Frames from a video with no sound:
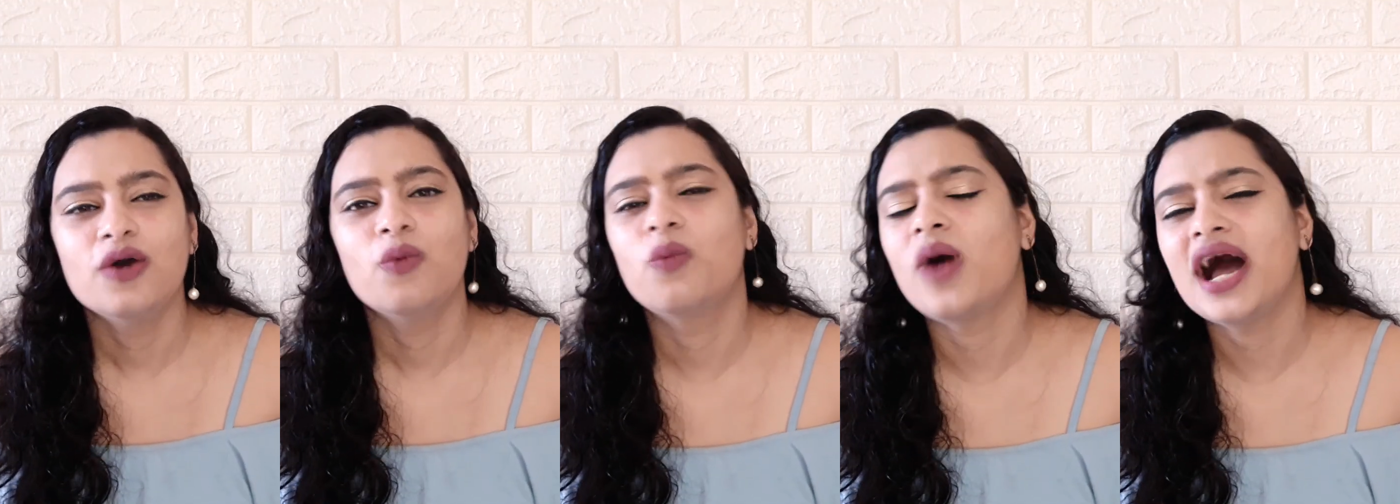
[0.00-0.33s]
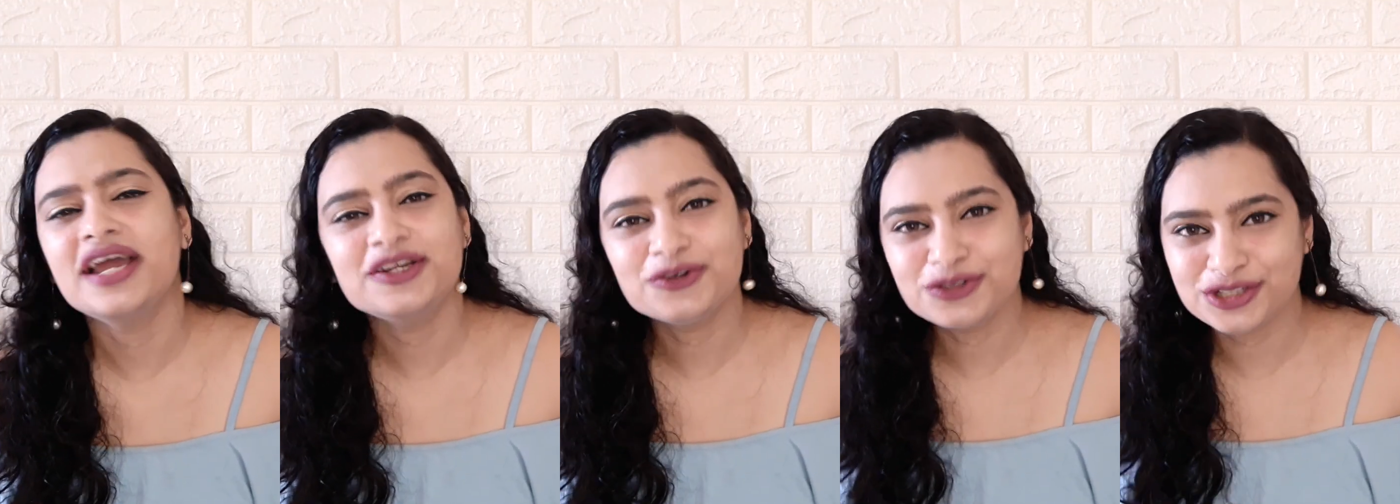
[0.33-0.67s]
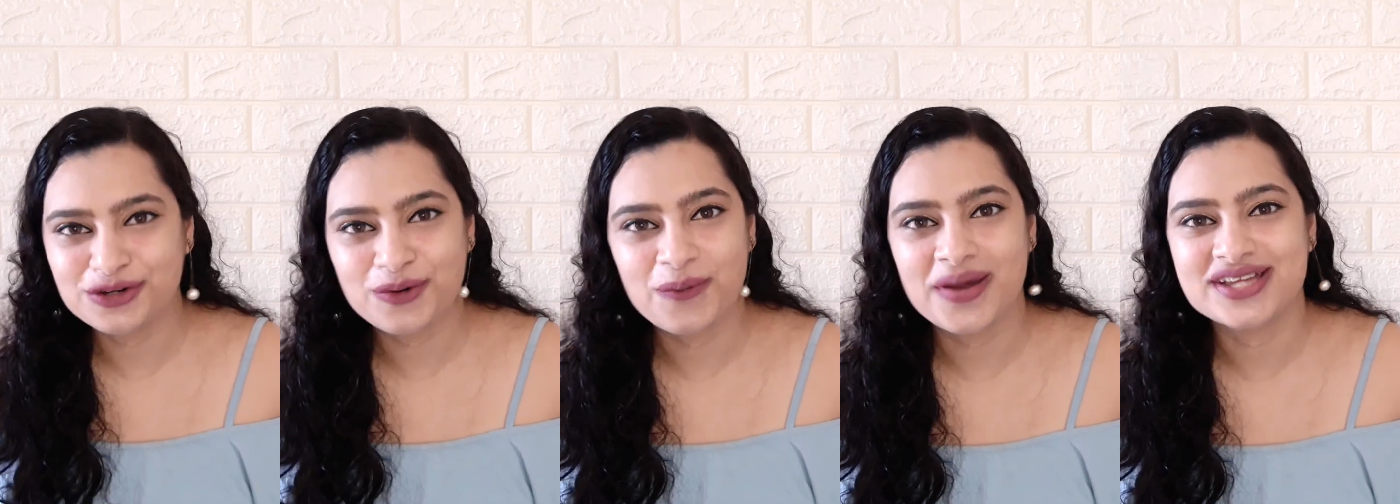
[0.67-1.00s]
why don't
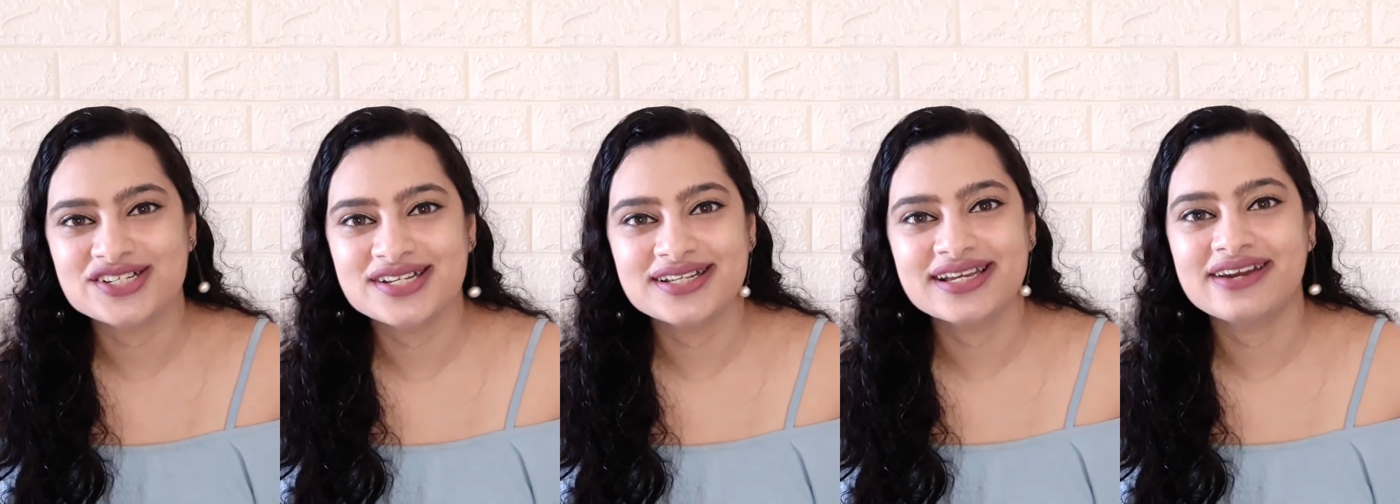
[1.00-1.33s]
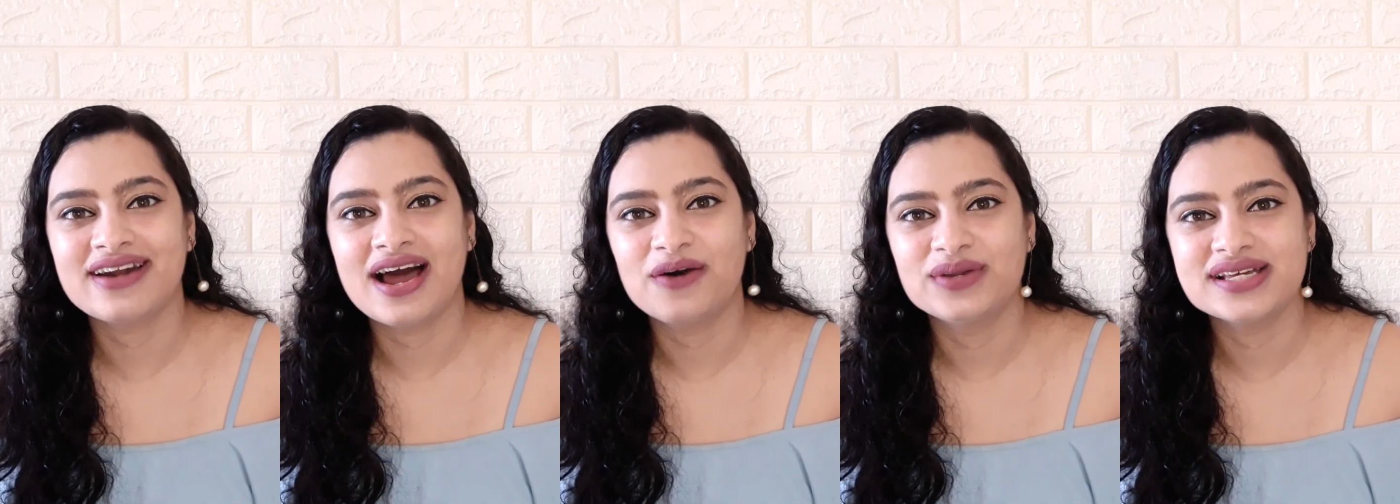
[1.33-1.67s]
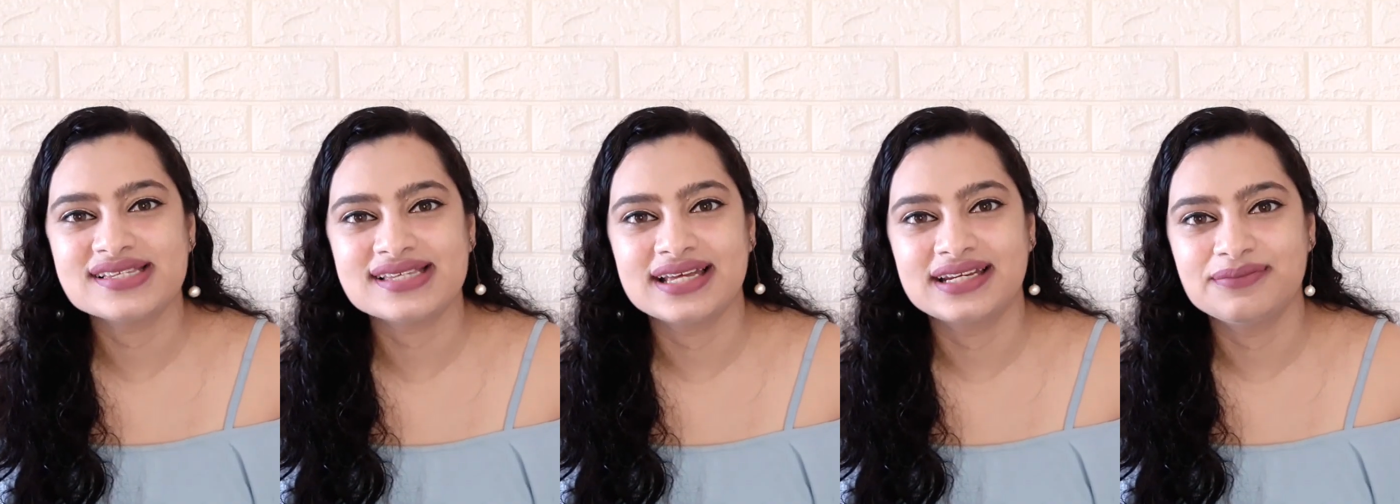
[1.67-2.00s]
you question the crowning
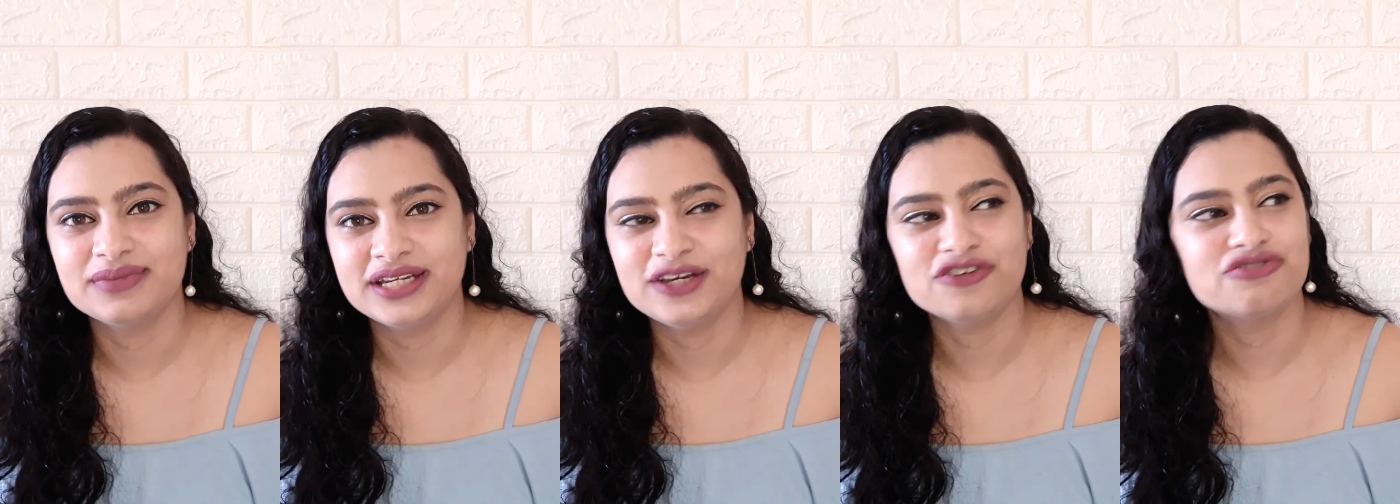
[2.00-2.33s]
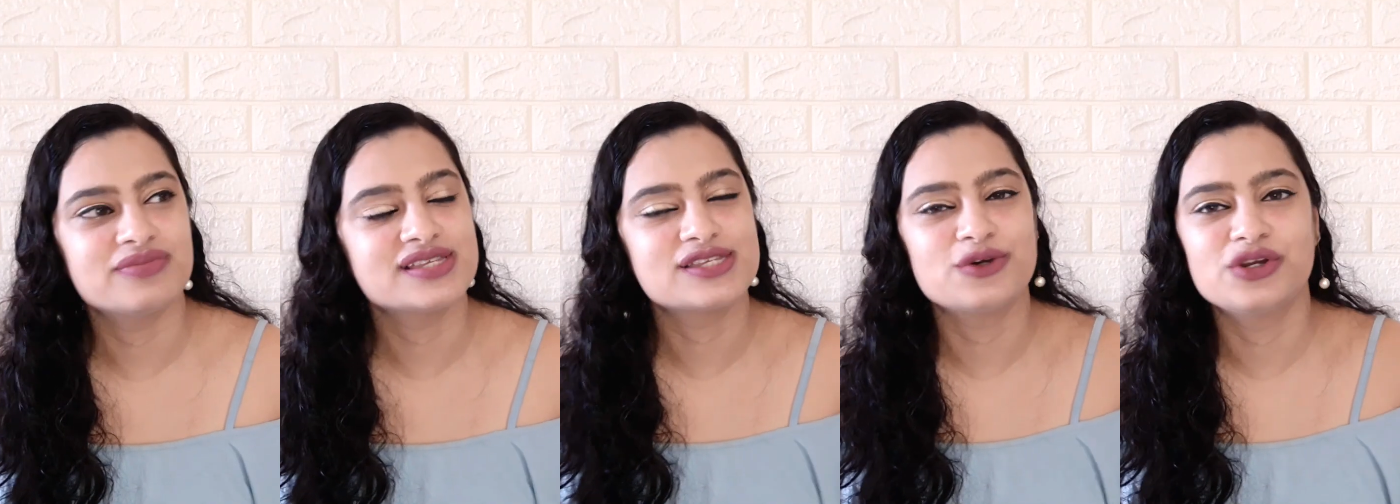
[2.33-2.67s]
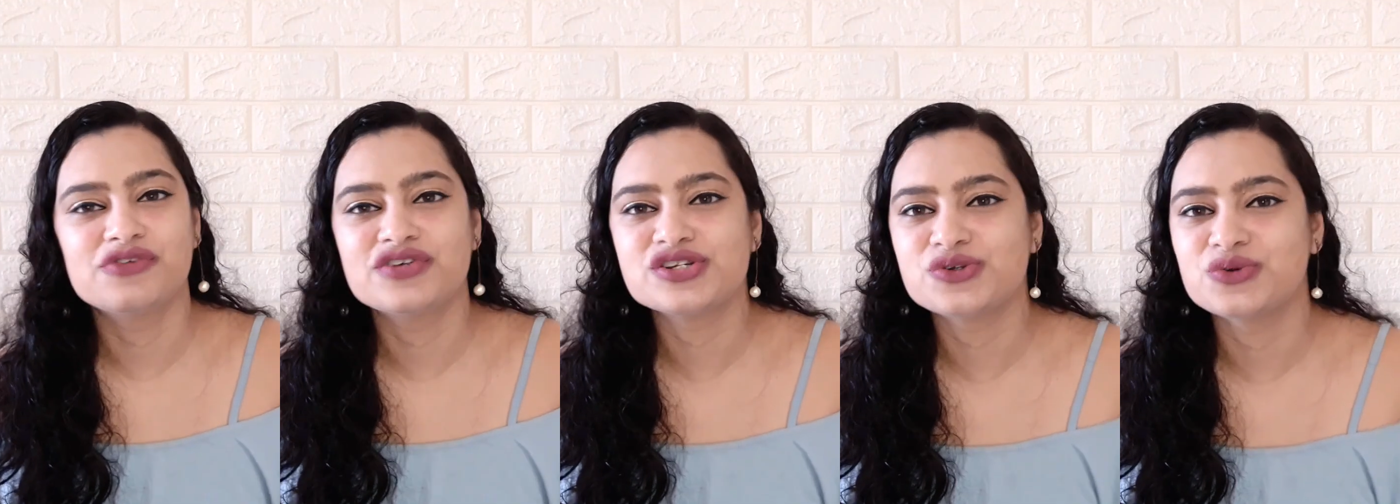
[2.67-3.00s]
ceremony of Miss Universe